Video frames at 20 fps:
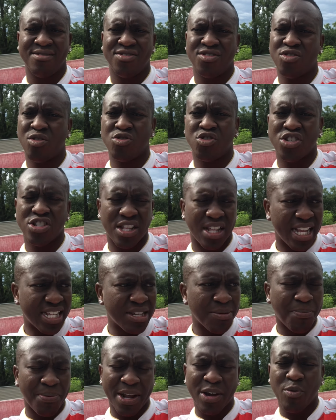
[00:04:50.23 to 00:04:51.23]
So just
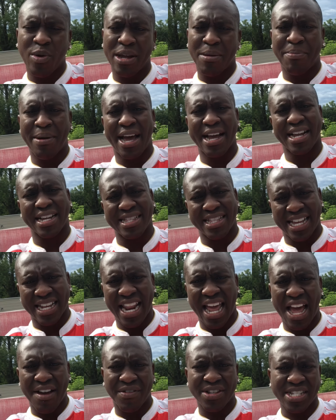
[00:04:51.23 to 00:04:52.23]
let him play wing back and
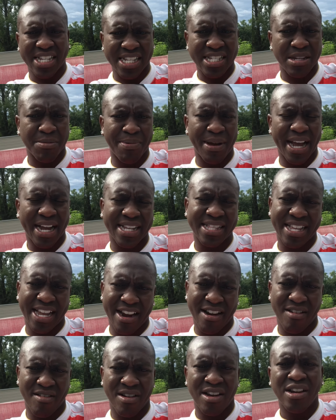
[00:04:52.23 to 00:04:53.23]
then have a center back
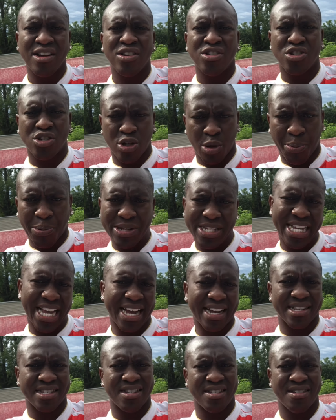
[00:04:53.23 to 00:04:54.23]
there to
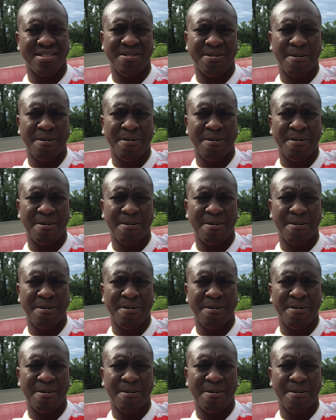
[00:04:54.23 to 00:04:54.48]
protect.